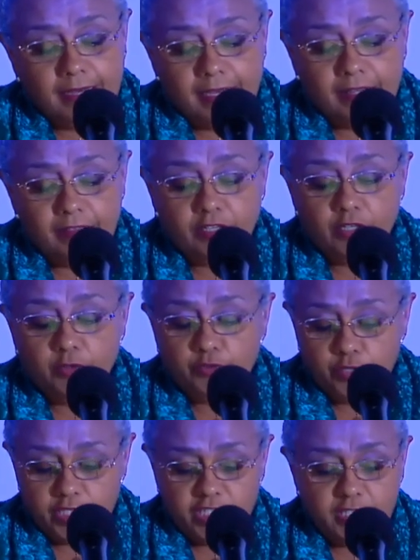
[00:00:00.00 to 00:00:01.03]
in the
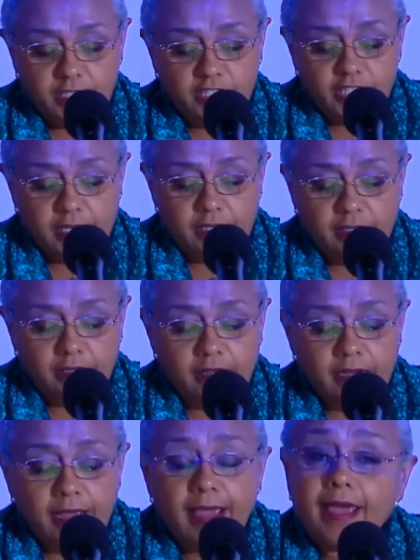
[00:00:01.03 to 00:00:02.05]
nutrition agenda
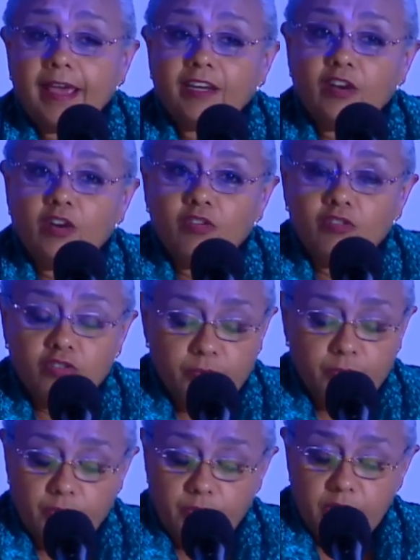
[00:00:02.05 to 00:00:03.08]
and
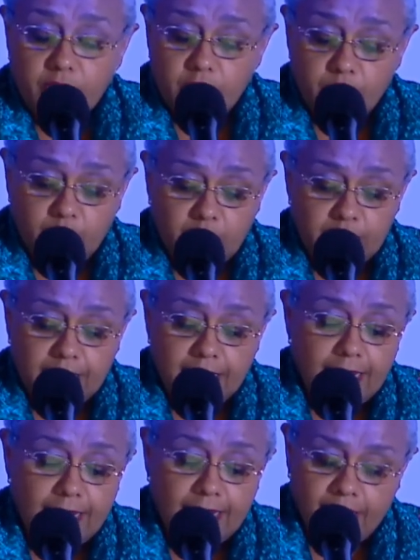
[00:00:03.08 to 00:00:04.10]
contribute to building
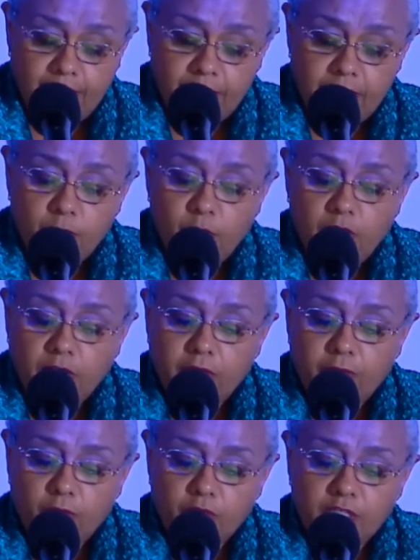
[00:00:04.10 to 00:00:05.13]
a healthy
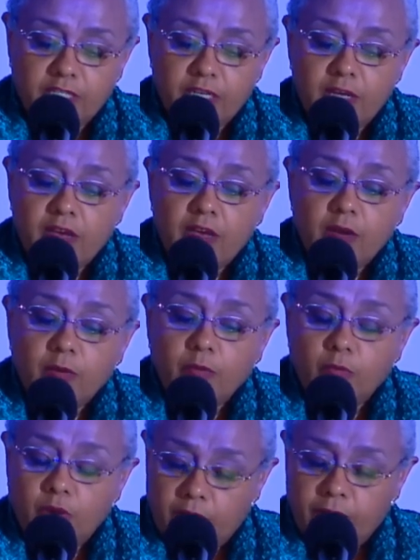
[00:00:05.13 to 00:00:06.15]
workforce,
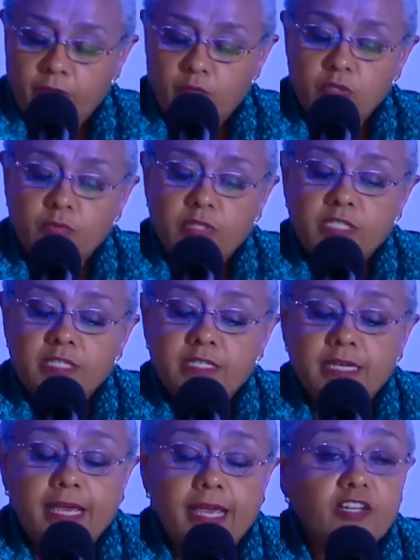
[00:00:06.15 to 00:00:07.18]
which is
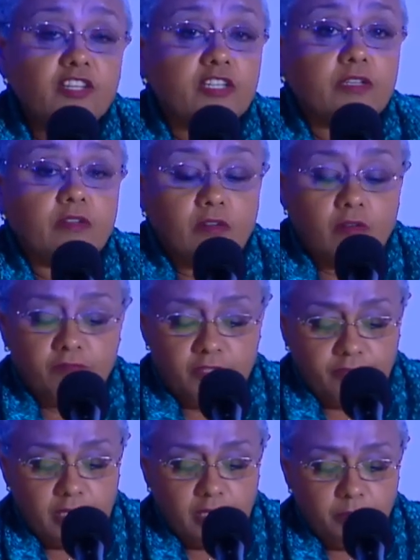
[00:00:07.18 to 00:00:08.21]
the engine of
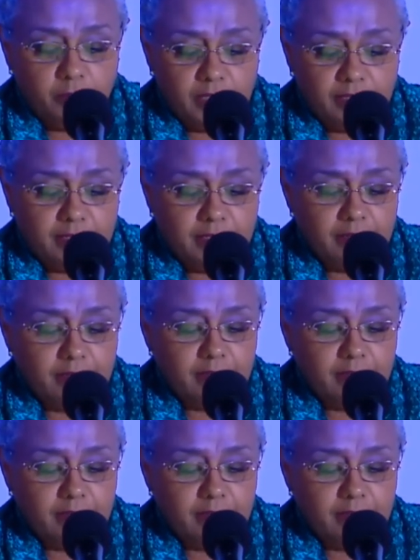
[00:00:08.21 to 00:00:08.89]
development.